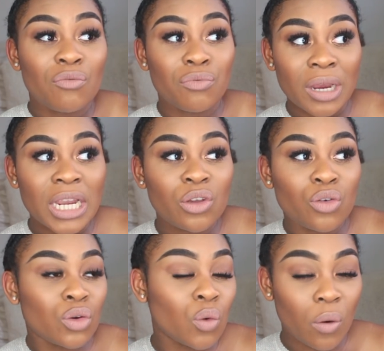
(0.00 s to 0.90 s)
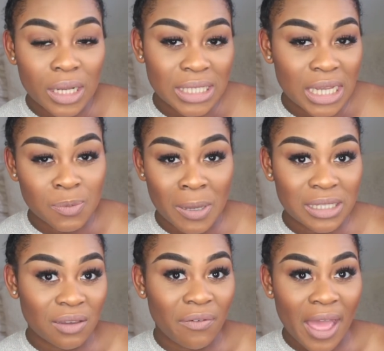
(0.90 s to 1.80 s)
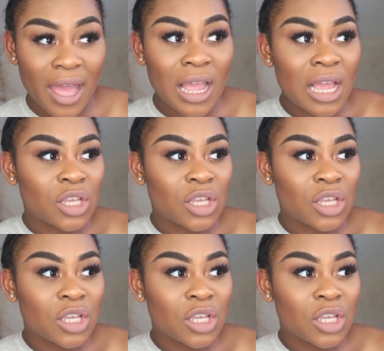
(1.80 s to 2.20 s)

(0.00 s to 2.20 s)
really good quality expensive hair.